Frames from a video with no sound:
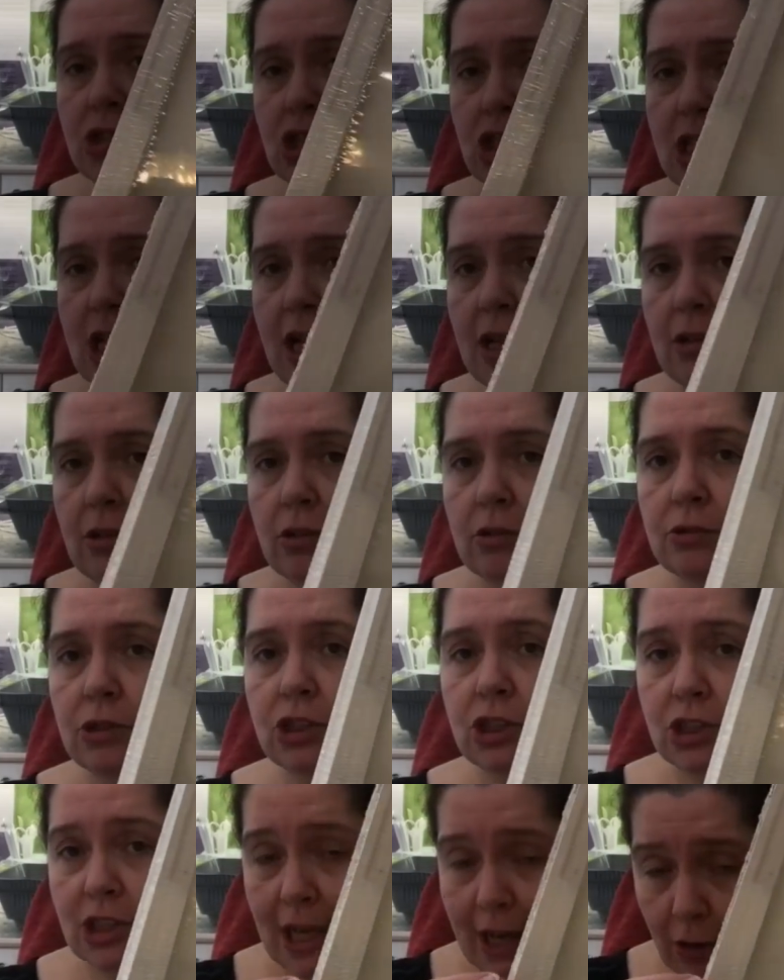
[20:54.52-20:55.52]
a shallow
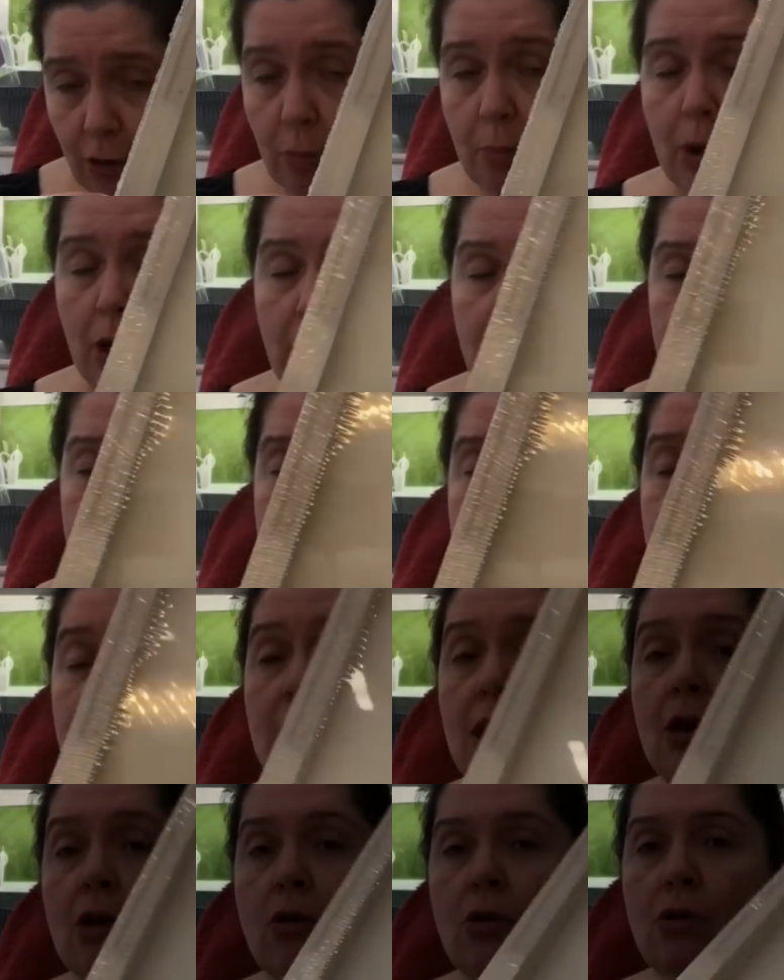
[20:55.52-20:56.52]
shadow box
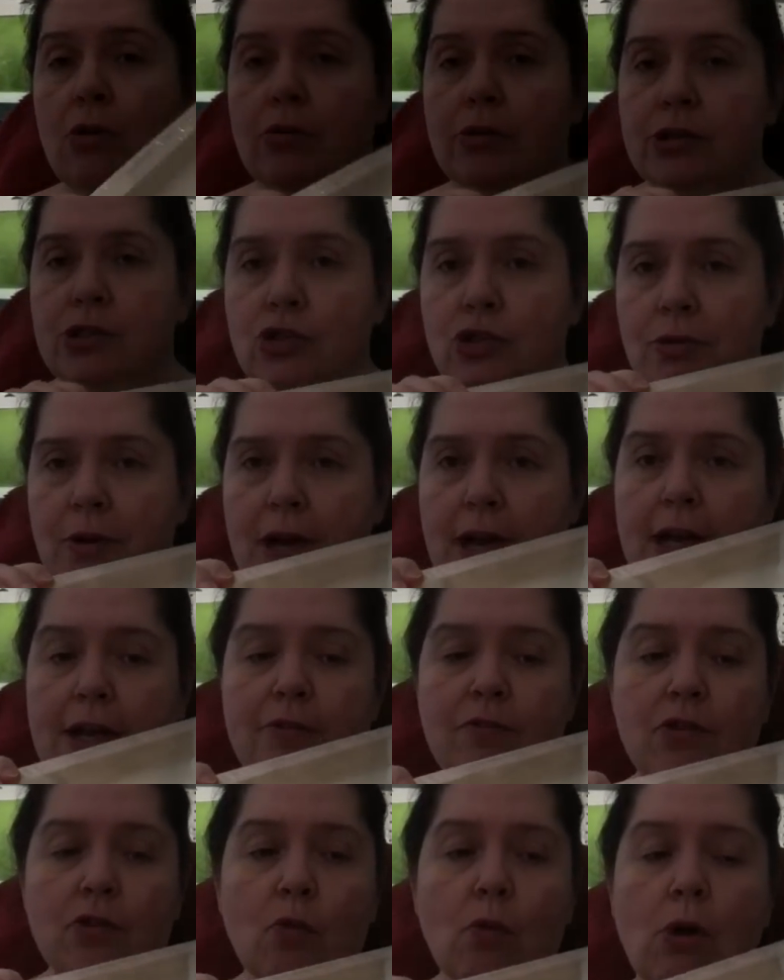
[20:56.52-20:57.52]
or a tray
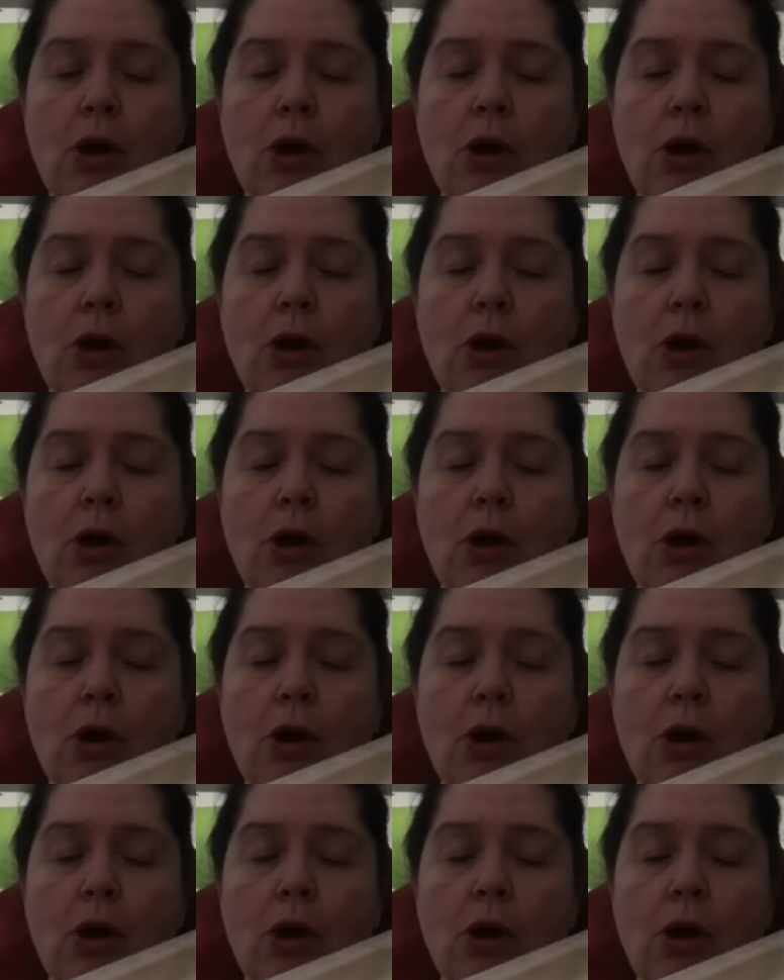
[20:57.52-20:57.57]
if you